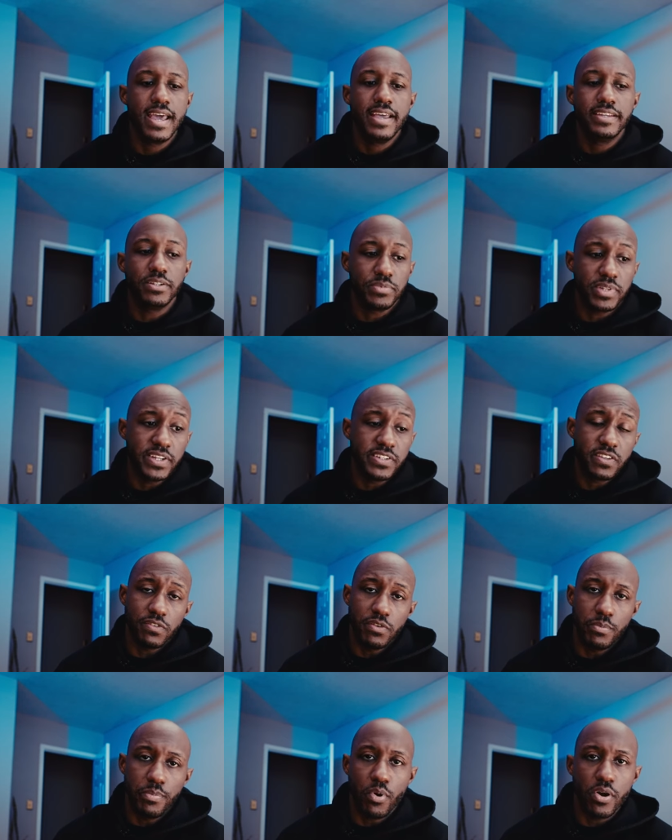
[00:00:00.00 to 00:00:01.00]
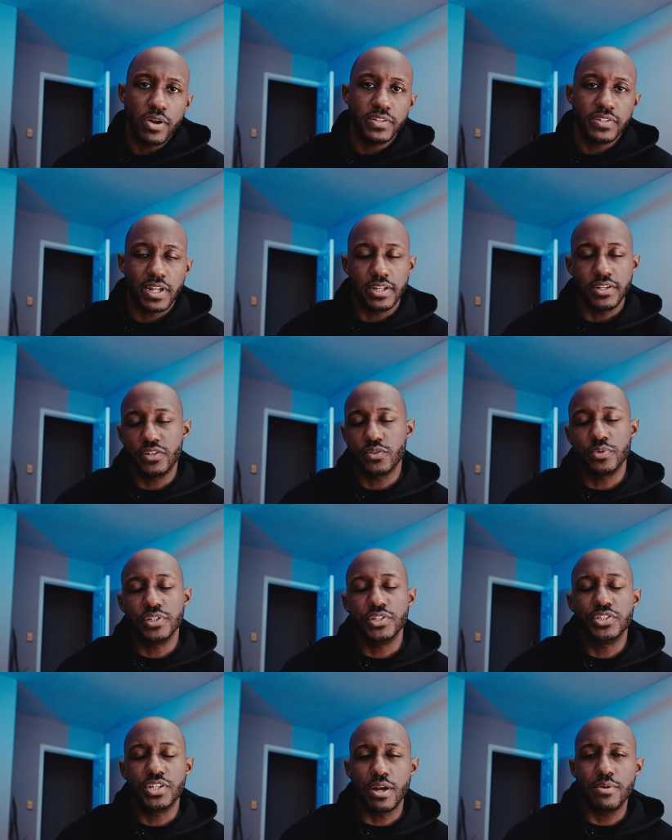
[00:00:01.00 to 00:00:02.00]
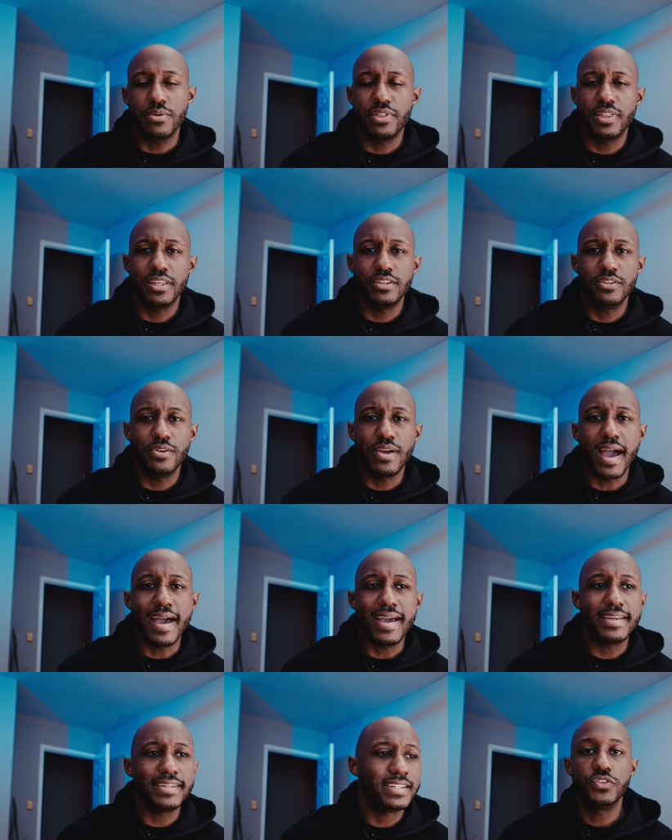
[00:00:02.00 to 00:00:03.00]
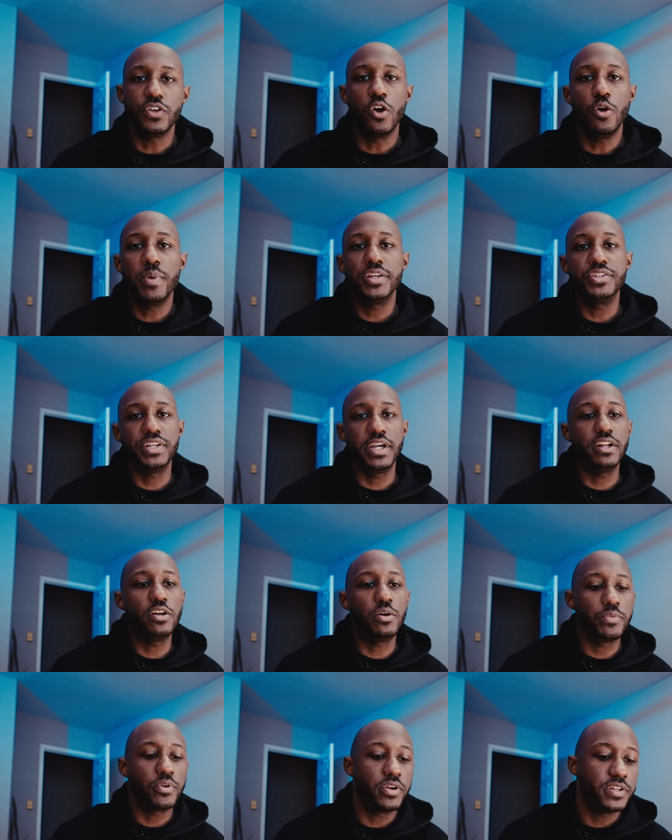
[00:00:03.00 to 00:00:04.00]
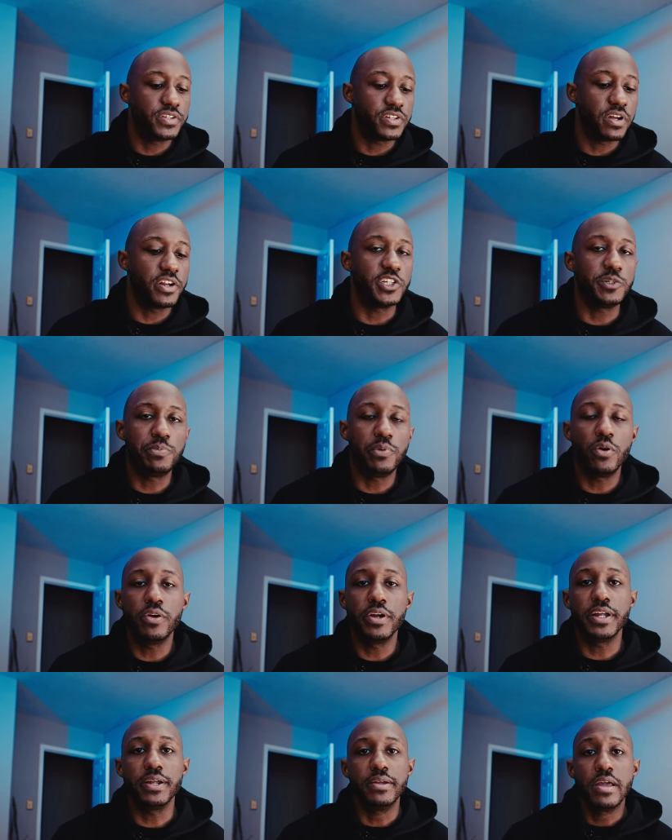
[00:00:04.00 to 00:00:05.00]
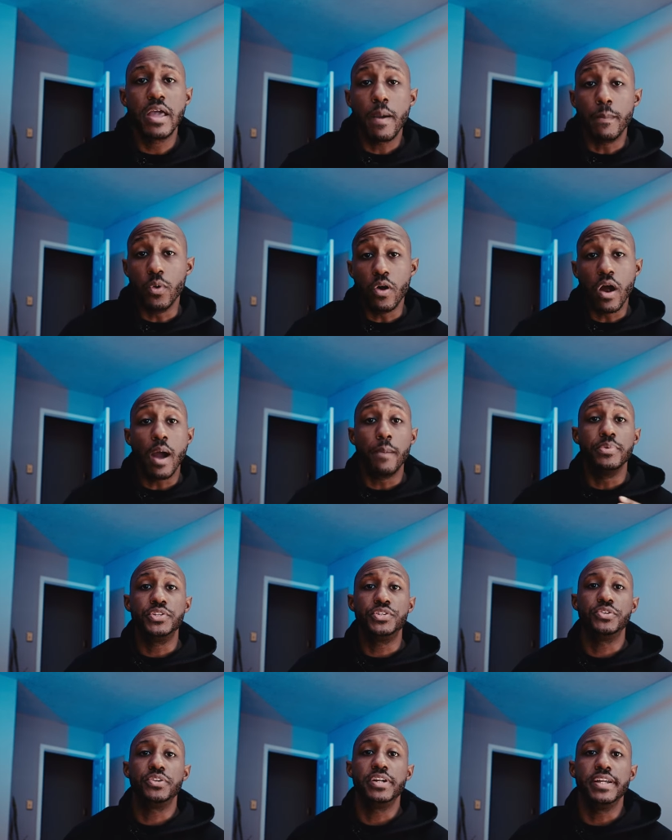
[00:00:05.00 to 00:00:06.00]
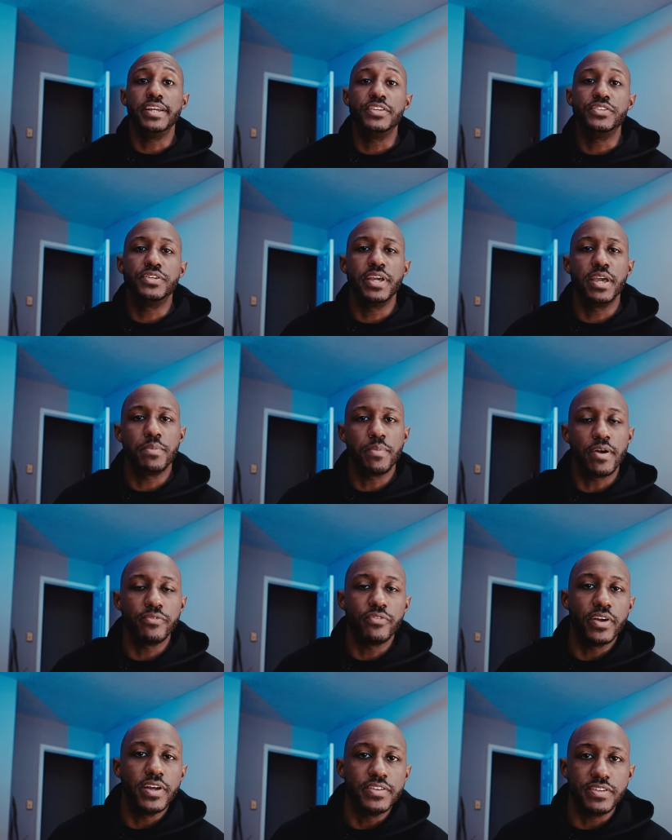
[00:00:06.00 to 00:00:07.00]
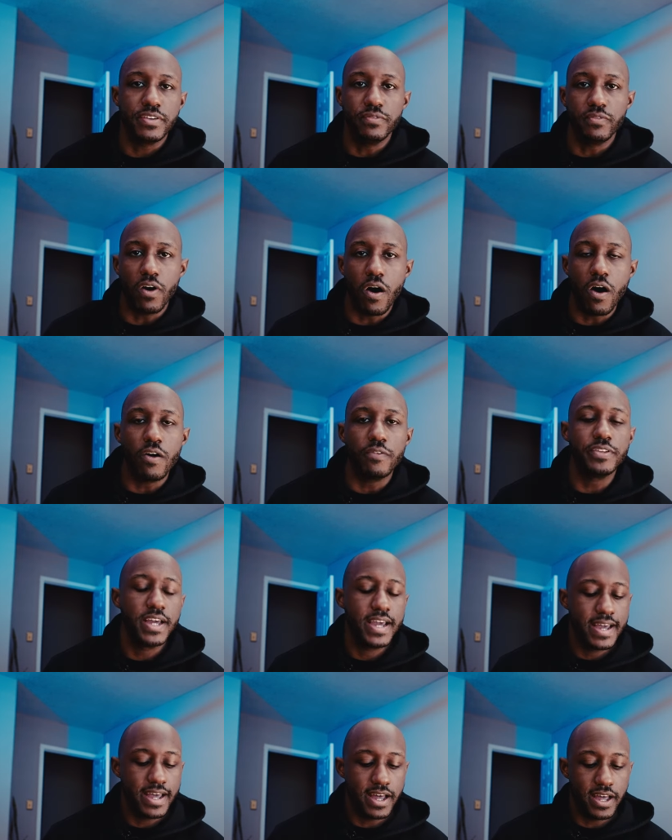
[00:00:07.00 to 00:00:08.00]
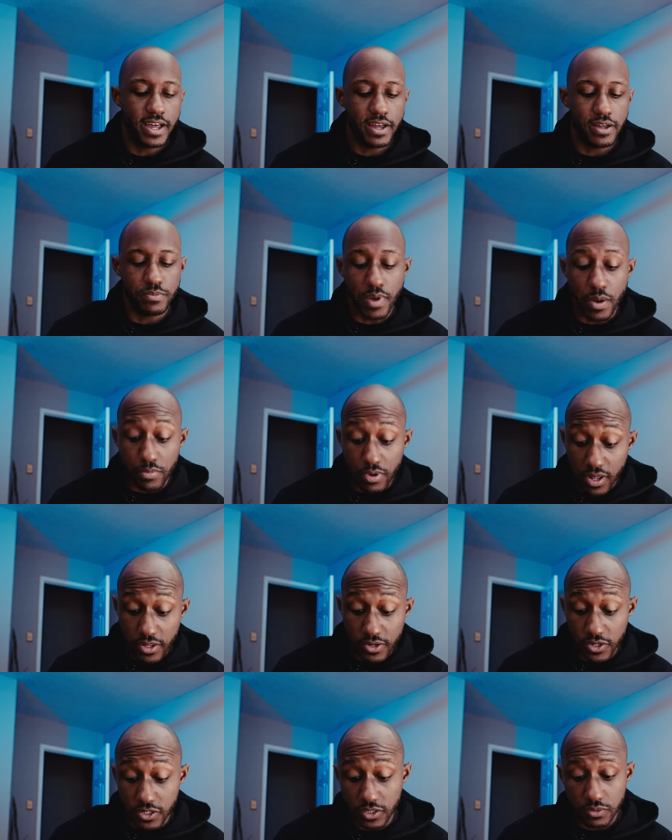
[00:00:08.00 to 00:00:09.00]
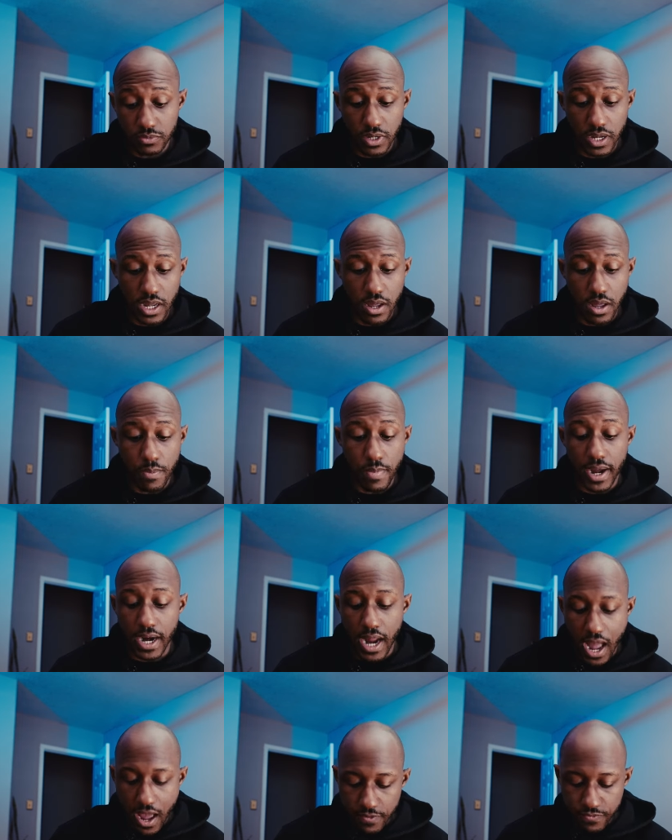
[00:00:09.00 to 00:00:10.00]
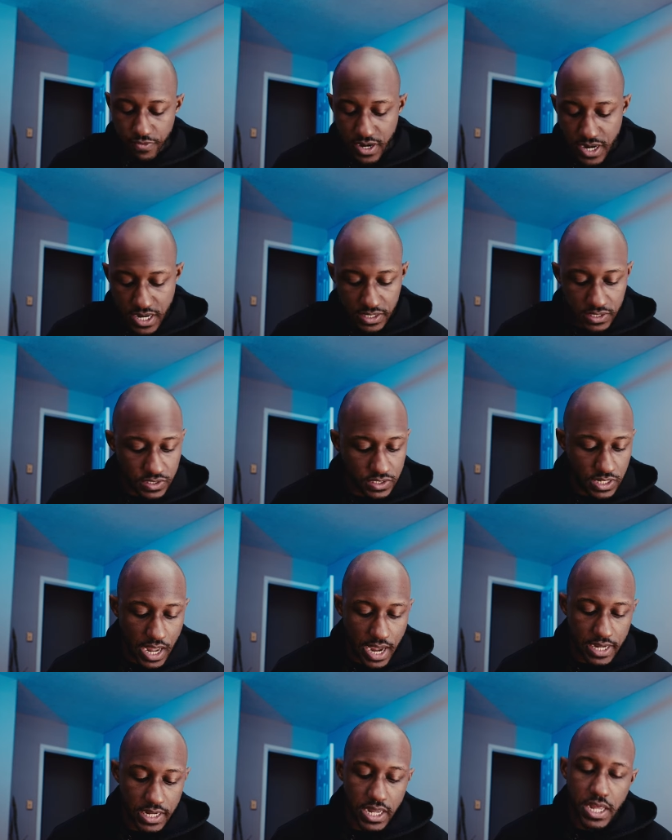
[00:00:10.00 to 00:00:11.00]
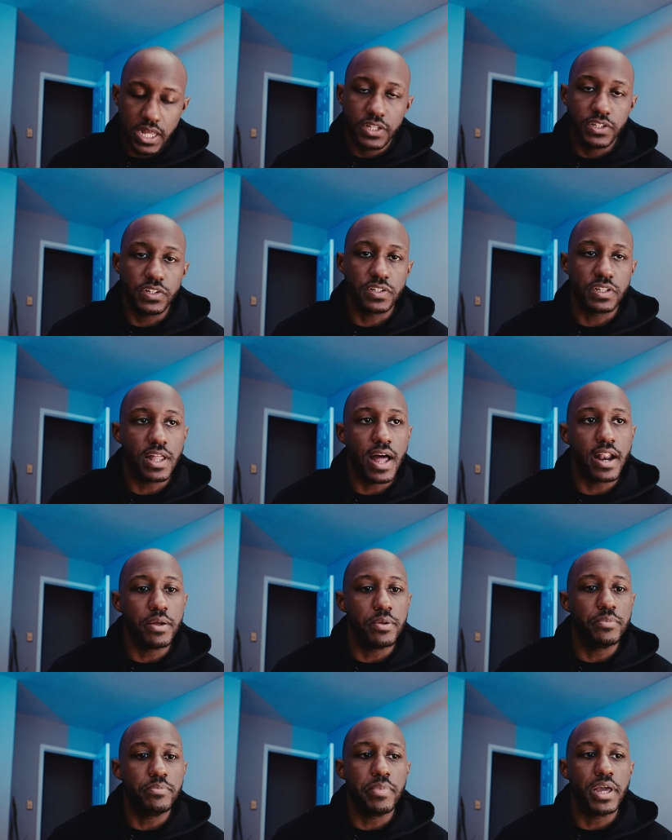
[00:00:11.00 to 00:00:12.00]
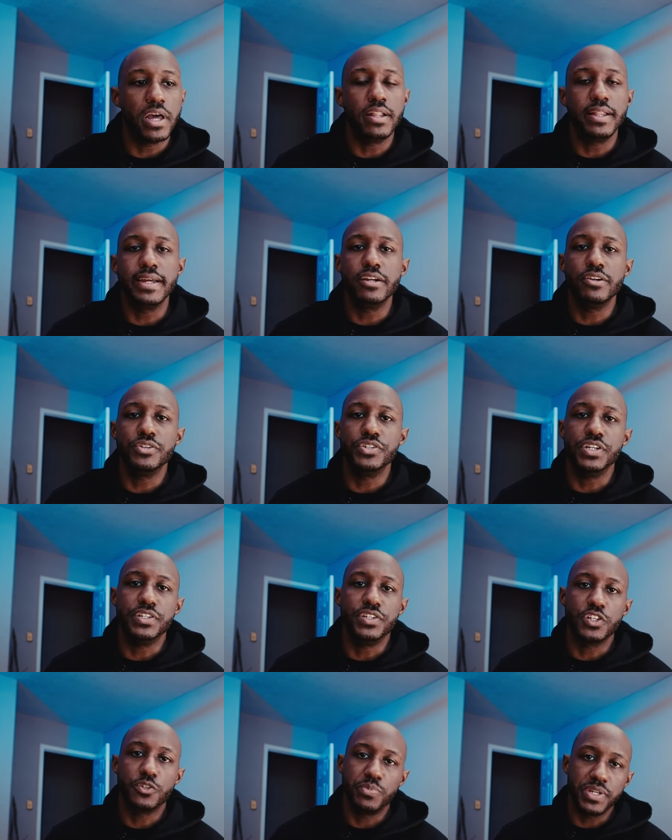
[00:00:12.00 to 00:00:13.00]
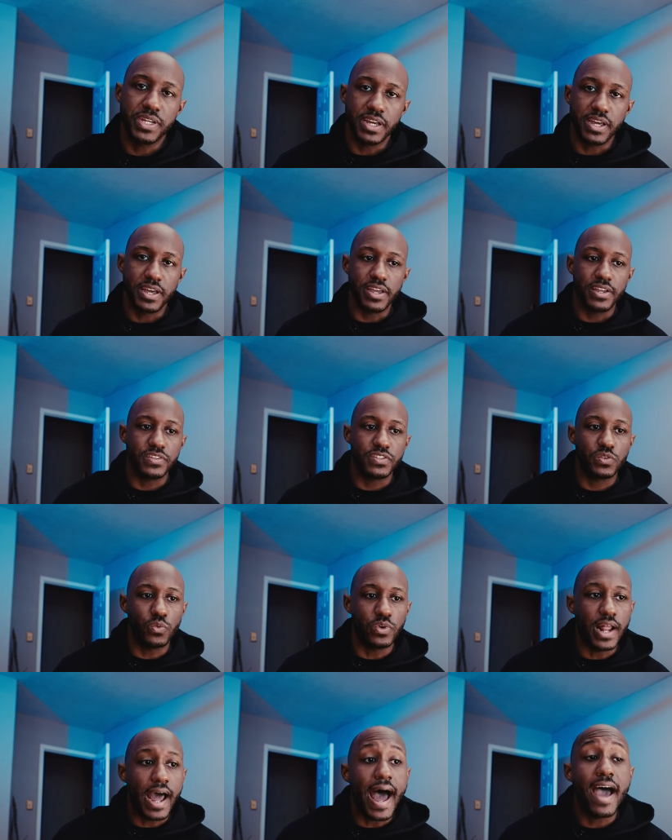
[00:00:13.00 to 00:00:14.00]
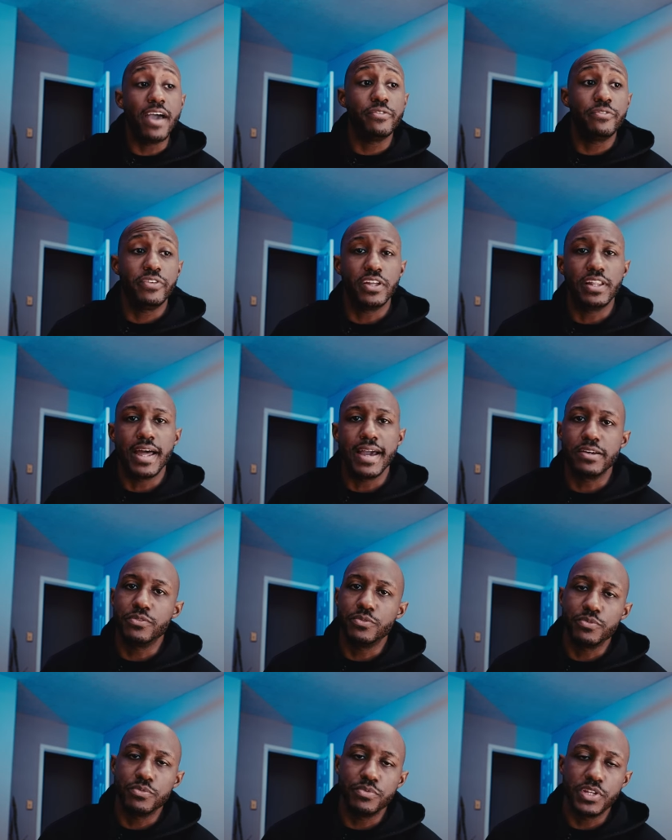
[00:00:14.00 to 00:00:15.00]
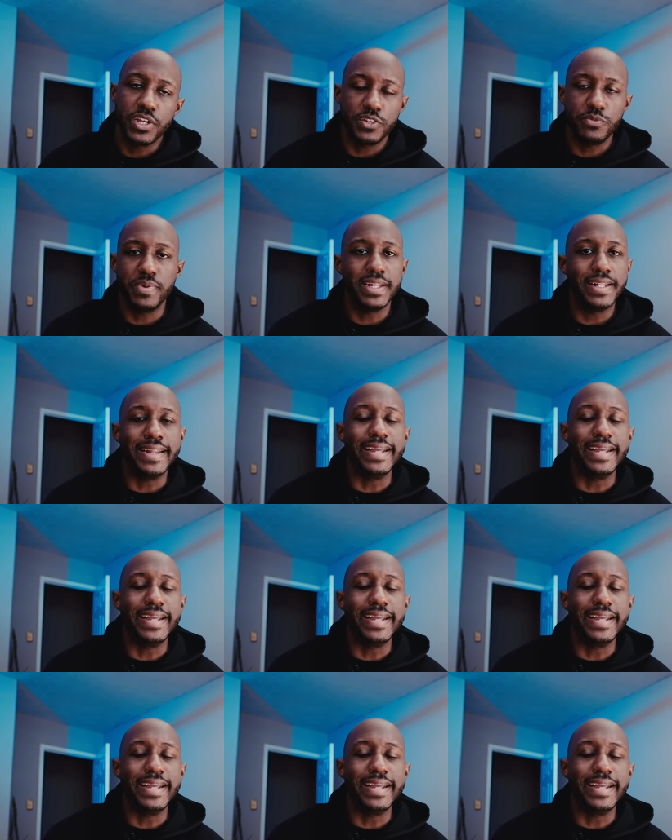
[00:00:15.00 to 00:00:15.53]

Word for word: some things of importance that I just wanted to share with you guys. So on my channel, I'm gonna start exploring more opportunities to get my friends involved. Uh, my brothers, uh, my guy friends, like just a lot of male energy just because what I feel like has been